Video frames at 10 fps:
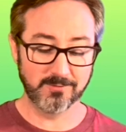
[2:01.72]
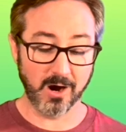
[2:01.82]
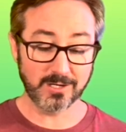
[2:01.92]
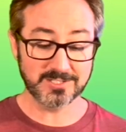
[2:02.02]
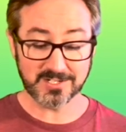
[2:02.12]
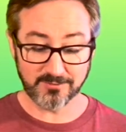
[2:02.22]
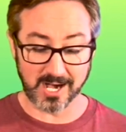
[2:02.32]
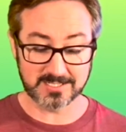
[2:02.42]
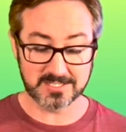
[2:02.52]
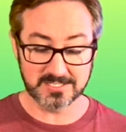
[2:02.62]
Arctic
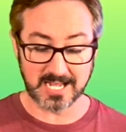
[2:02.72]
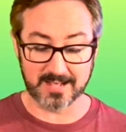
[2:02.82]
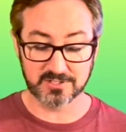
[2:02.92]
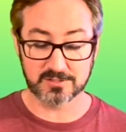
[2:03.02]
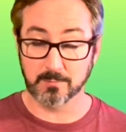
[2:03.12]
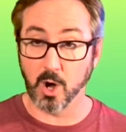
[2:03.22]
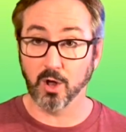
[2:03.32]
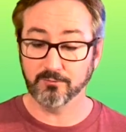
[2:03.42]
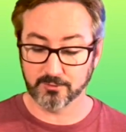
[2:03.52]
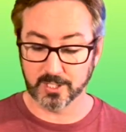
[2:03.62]
foxes have
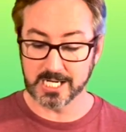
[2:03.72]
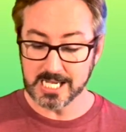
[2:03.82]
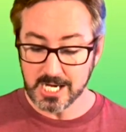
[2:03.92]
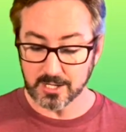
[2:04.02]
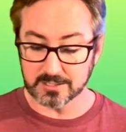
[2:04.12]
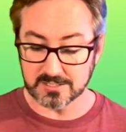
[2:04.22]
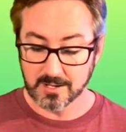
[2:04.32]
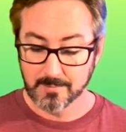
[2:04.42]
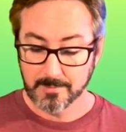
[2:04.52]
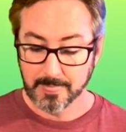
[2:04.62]
small, furry ears.
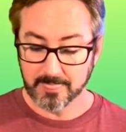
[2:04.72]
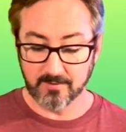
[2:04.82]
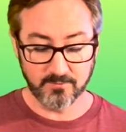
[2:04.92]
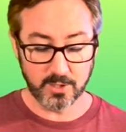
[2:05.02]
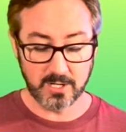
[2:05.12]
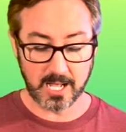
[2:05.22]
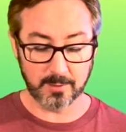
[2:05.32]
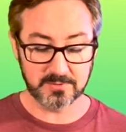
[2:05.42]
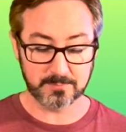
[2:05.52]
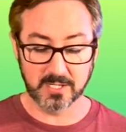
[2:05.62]
The fur
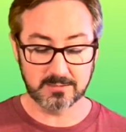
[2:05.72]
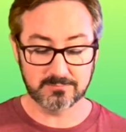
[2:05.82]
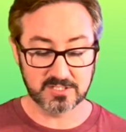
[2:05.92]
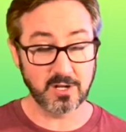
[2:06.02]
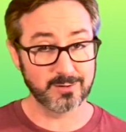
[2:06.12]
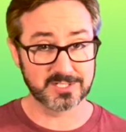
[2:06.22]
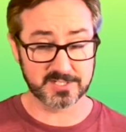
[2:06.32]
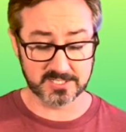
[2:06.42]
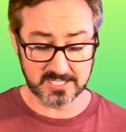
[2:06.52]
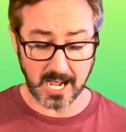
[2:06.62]
helps, but so does
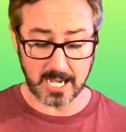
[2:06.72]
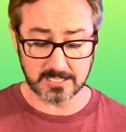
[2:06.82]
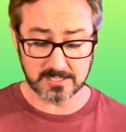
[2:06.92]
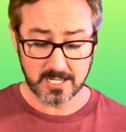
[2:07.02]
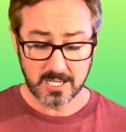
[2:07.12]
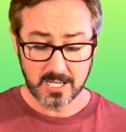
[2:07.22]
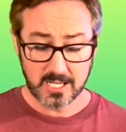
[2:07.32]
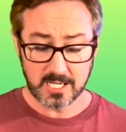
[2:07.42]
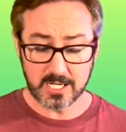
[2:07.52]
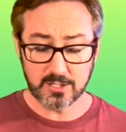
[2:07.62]
the size.
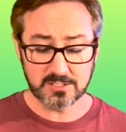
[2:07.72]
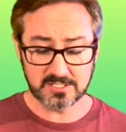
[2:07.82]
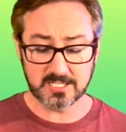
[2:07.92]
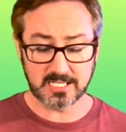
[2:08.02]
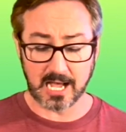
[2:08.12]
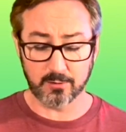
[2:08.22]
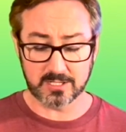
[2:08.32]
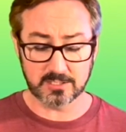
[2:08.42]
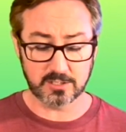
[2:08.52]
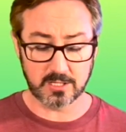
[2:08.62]
Ears stick out
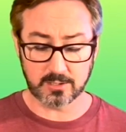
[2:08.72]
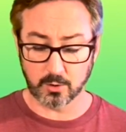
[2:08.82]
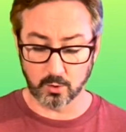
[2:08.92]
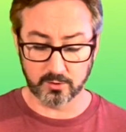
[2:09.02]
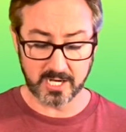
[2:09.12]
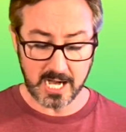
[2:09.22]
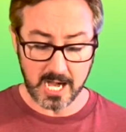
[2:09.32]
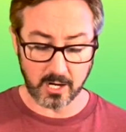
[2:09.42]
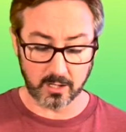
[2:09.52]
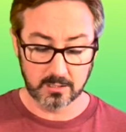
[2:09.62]
into the cold
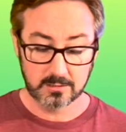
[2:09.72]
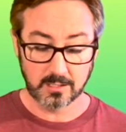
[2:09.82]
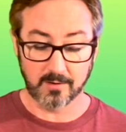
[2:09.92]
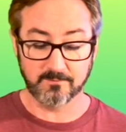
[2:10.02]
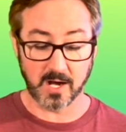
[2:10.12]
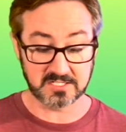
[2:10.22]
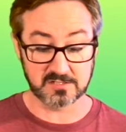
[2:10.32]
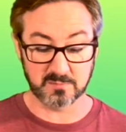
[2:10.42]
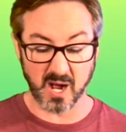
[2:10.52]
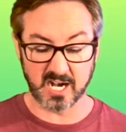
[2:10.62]
air. A
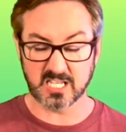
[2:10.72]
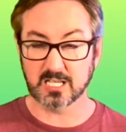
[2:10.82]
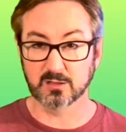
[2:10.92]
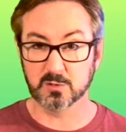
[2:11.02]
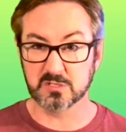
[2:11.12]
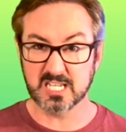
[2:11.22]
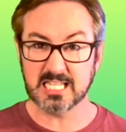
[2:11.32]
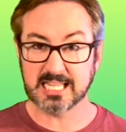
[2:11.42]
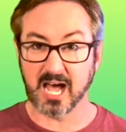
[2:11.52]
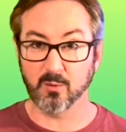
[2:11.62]
fox's body can lose
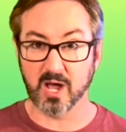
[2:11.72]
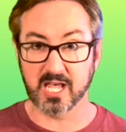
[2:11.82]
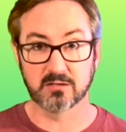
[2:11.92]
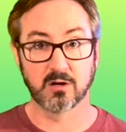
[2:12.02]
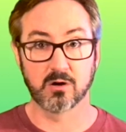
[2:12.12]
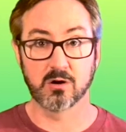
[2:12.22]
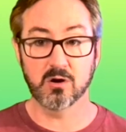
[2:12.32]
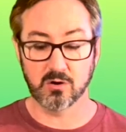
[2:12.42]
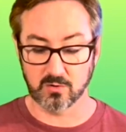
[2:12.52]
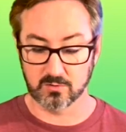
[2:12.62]
heat that way.
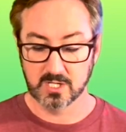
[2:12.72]
Oh.